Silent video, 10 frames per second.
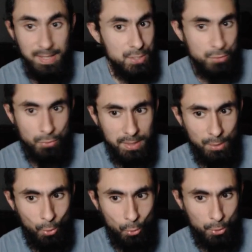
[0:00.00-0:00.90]
So right
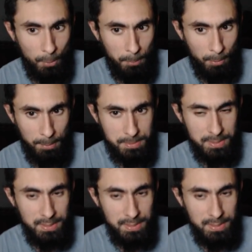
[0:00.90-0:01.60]
there, OD got popped.